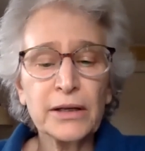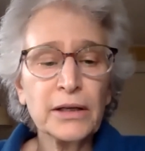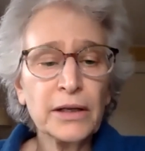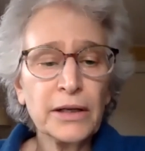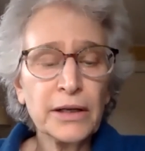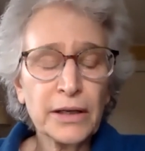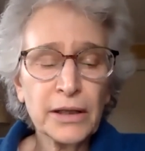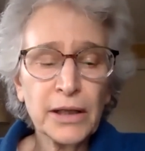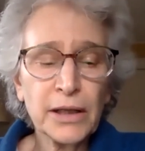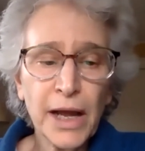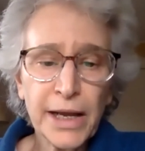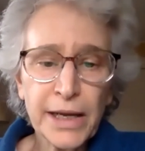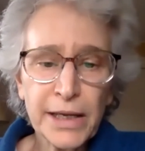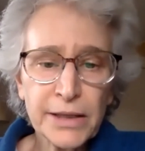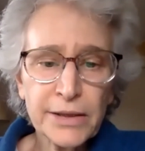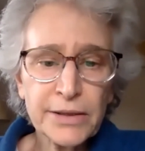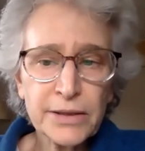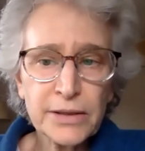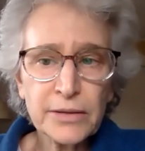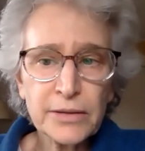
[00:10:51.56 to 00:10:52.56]

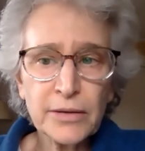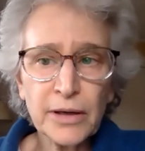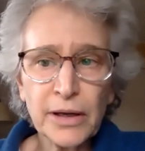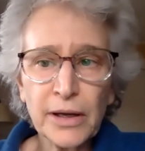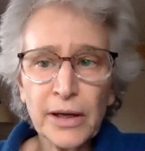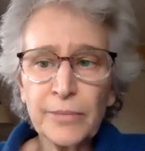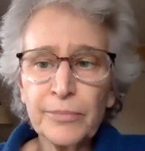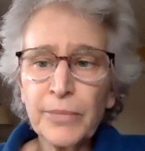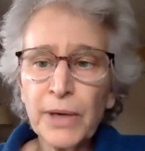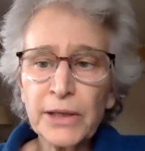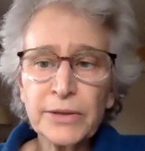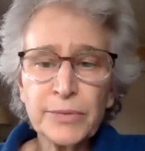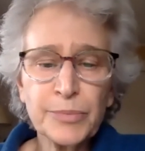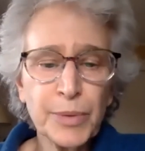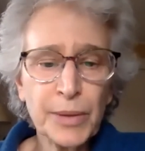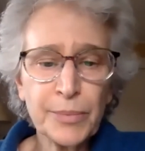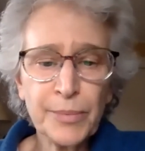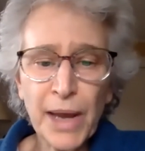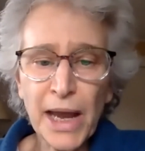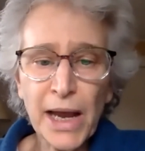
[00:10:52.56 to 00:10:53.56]
clients must be
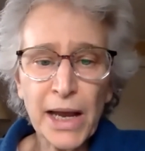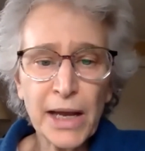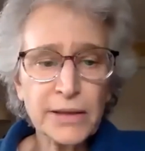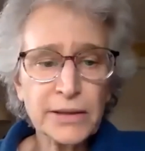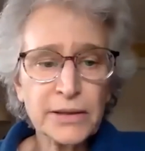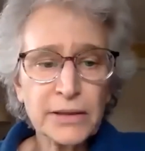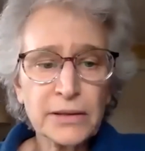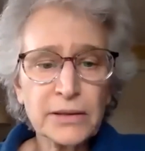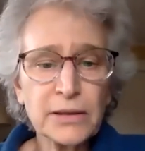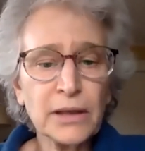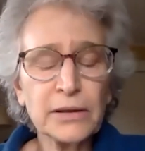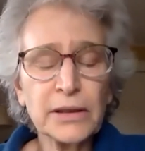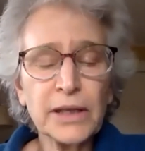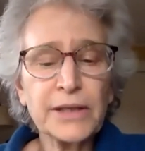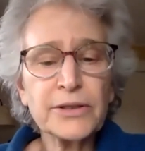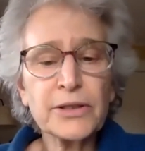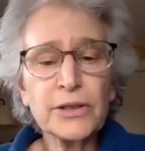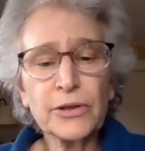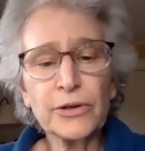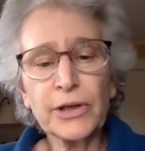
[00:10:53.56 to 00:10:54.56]
masked unless
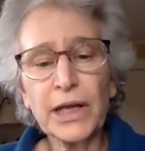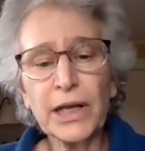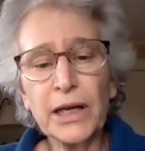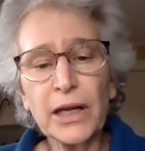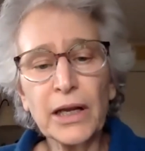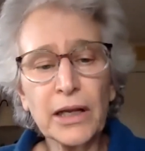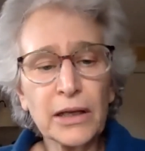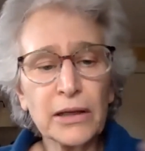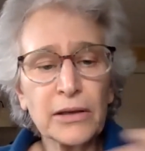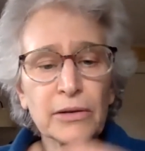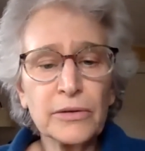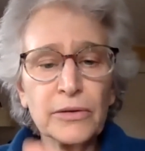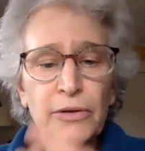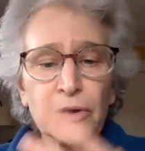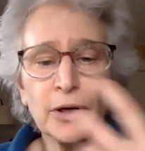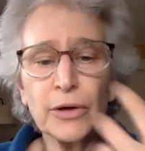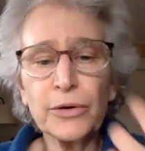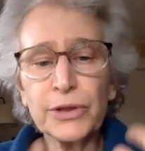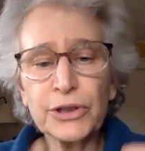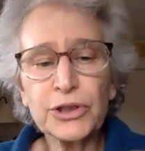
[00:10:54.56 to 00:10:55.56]
they're getting, you
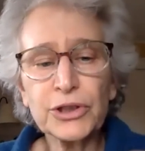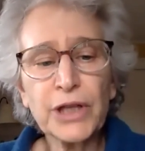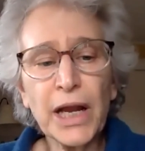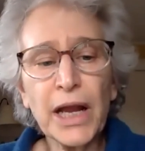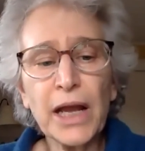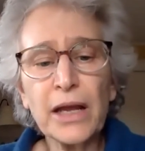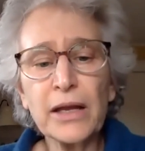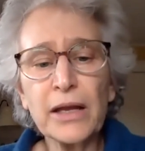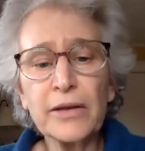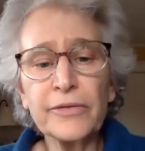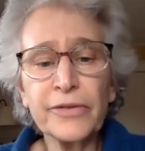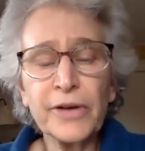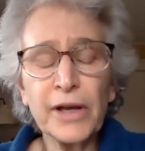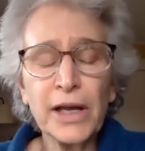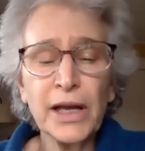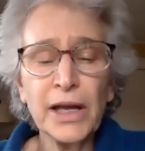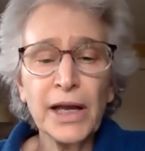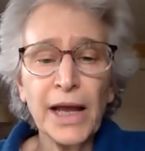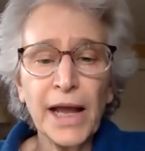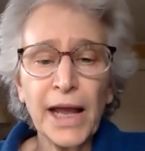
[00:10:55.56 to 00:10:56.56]
know, a shave,
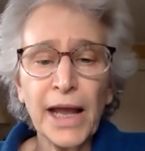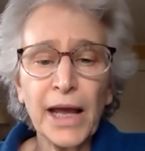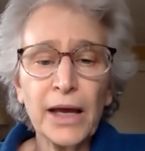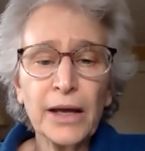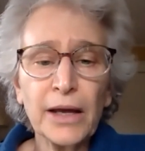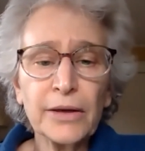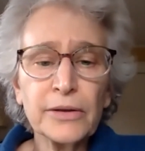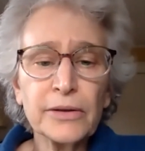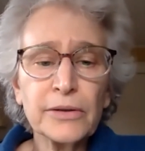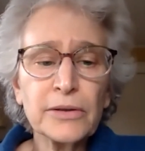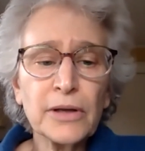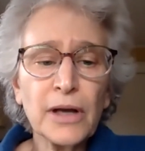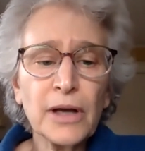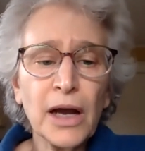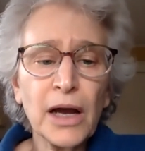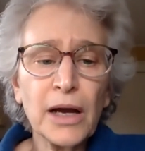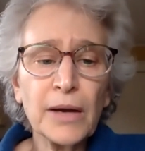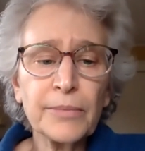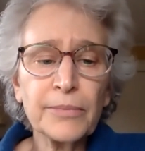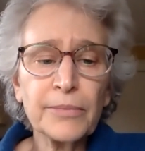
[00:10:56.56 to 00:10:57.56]
and
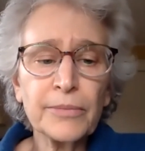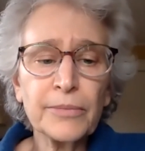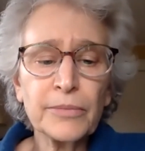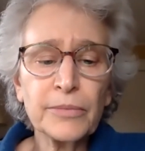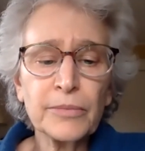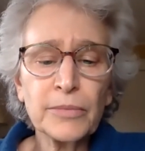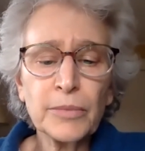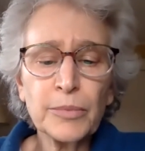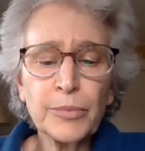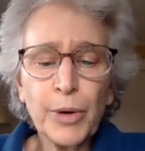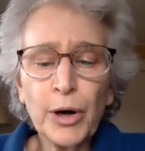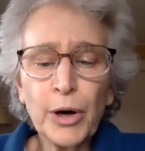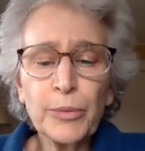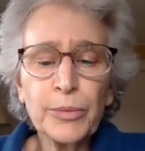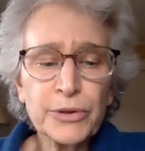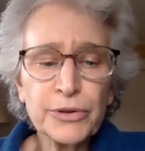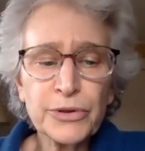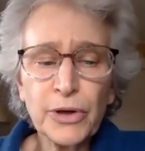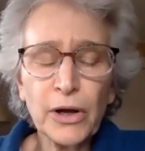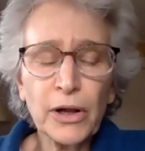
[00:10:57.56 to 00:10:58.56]

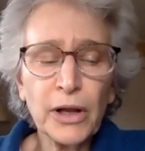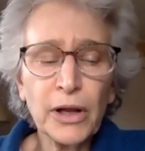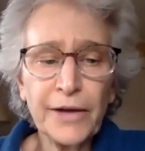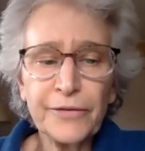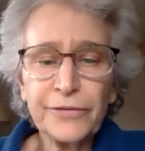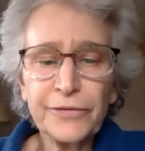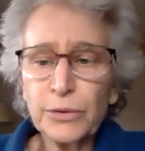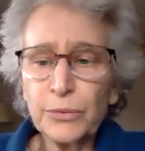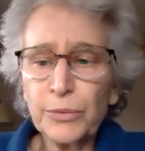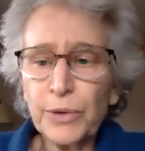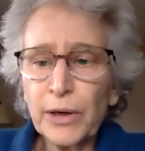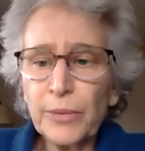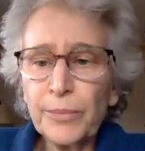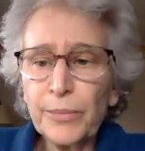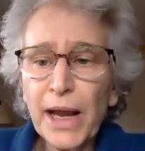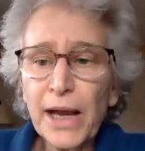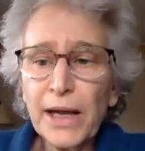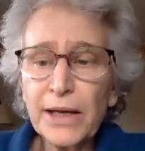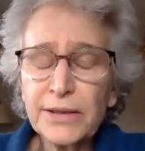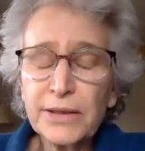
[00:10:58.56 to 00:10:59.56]
barbers all have to wear
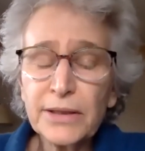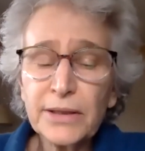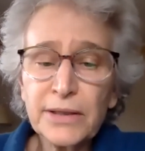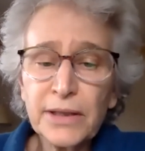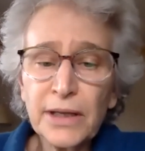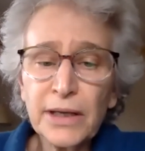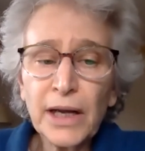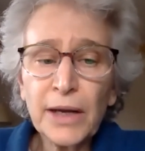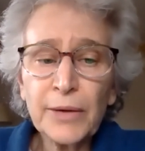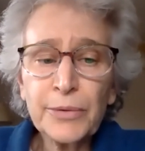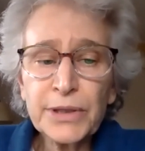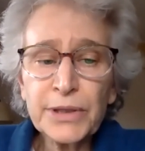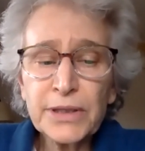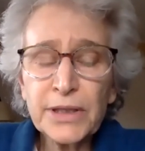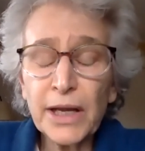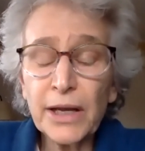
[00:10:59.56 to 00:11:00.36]
masks. And I would say